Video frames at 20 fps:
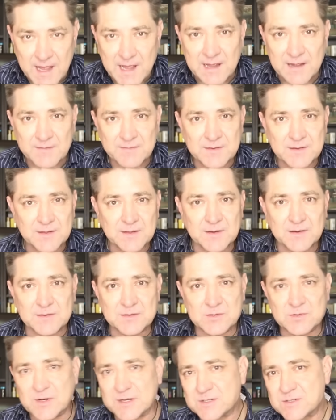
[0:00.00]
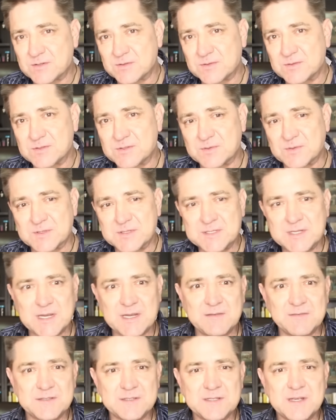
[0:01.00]
have in their dressers or
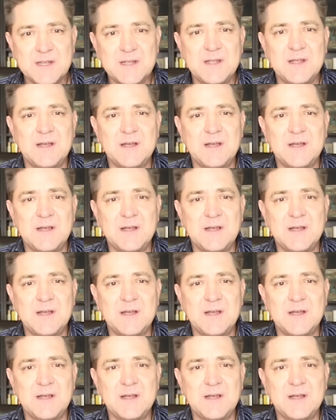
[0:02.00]
safes,